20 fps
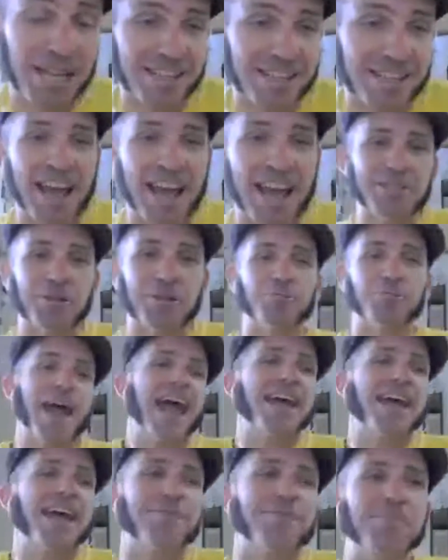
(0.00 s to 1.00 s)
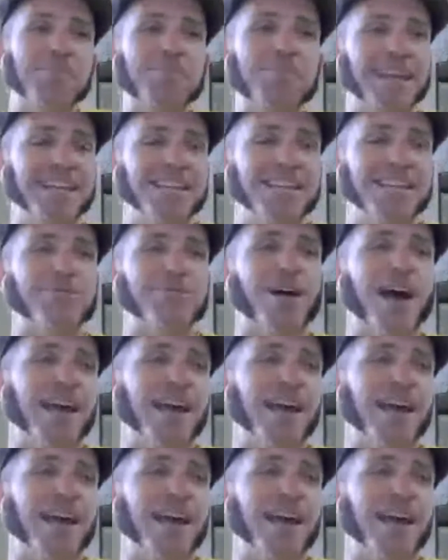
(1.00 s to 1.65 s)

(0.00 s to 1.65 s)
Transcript: nice array of opinions, right?